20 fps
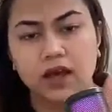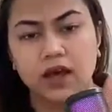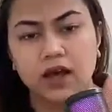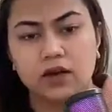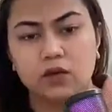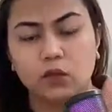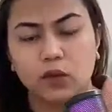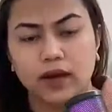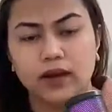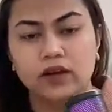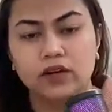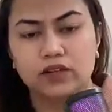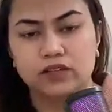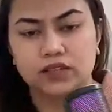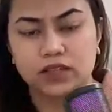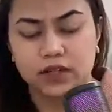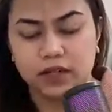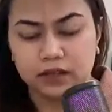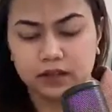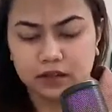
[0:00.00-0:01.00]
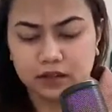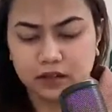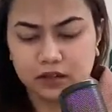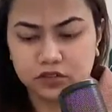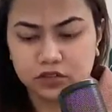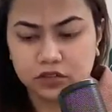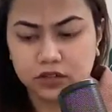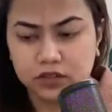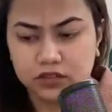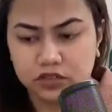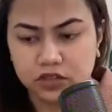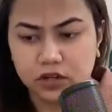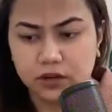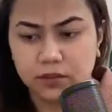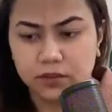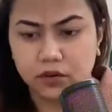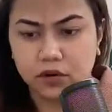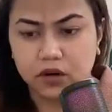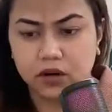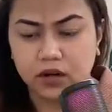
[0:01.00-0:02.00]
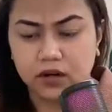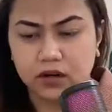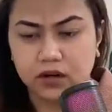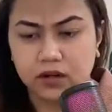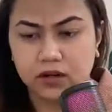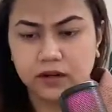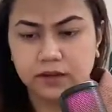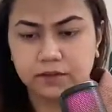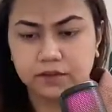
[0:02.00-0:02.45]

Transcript: And while you're selling this digital product,